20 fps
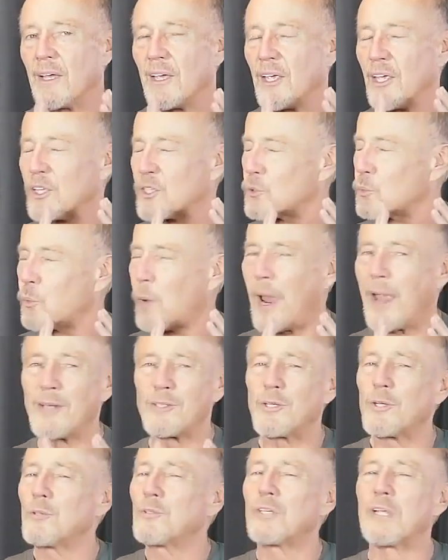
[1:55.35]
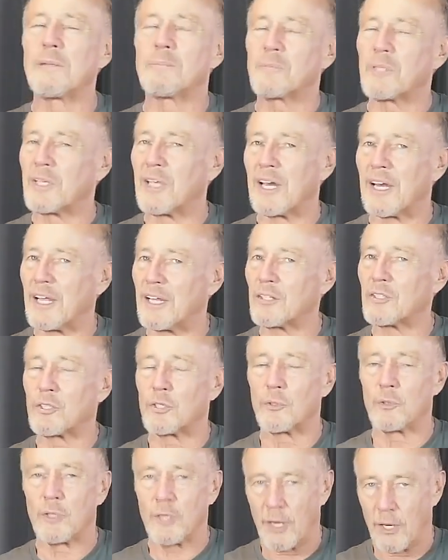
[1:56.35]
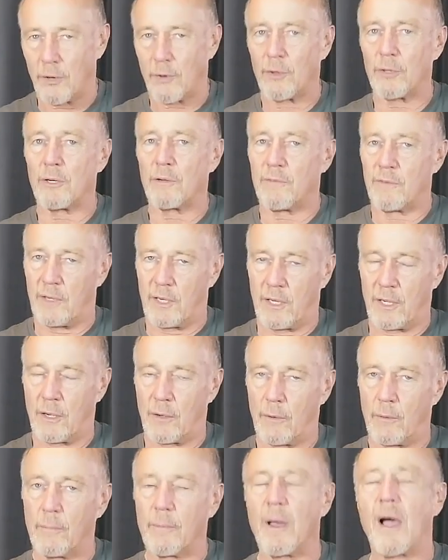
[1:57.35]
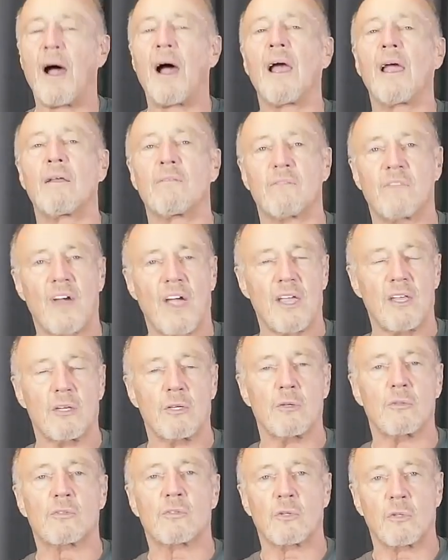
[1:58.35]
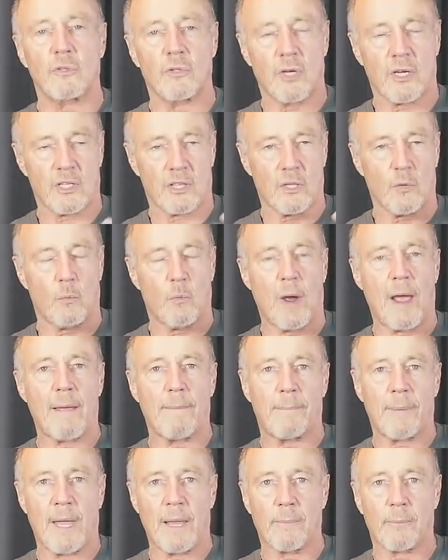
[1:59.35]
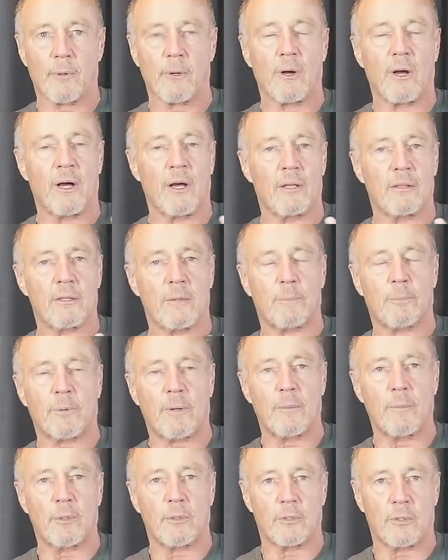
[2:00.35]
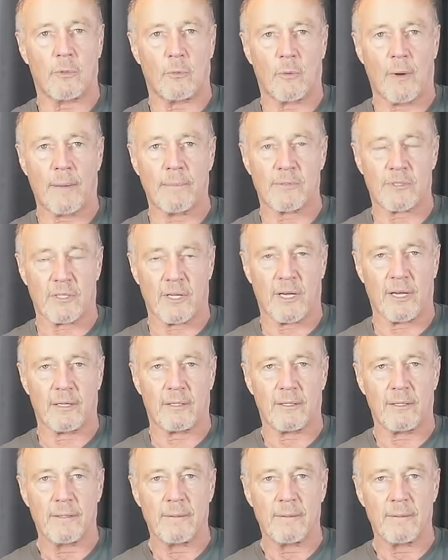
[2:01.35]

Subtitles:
It's way too deep to get into here in a video. I invite you to look at the white paper on the PrimaLuna website.